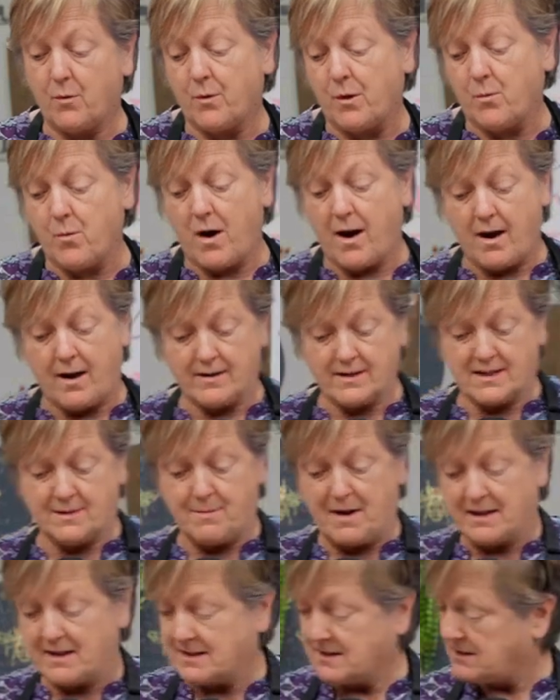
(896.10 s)
we want to
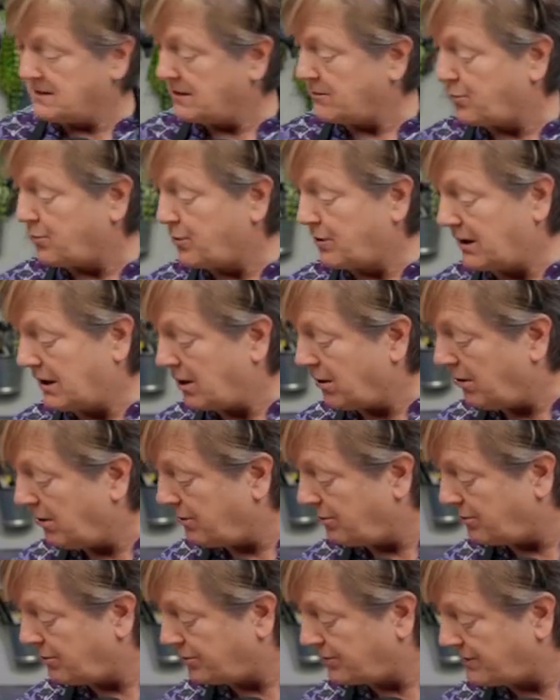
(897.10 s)
make this look really
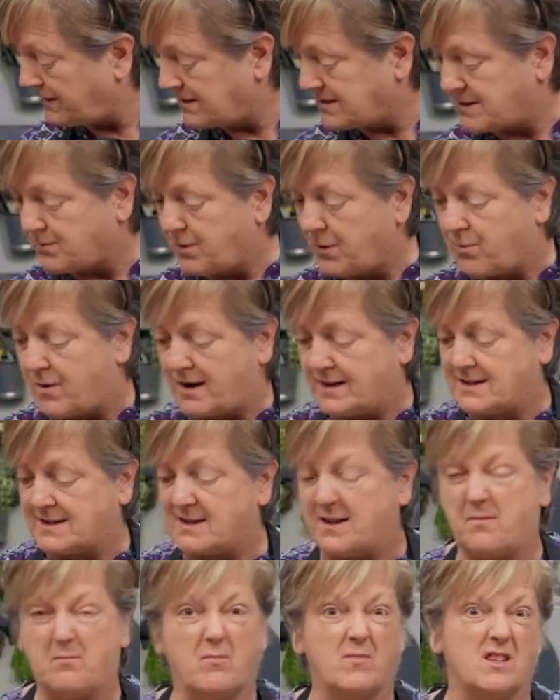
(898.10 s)
old is we want
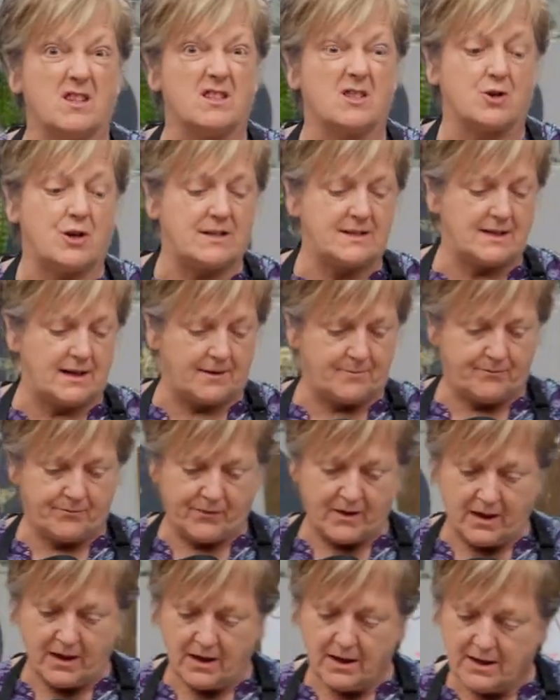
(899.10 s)
some distressing.
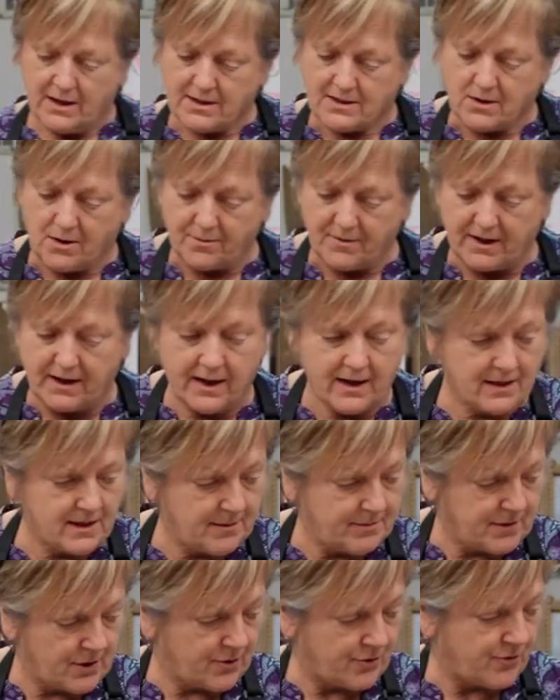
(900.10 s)
So I'm gonna hit the blow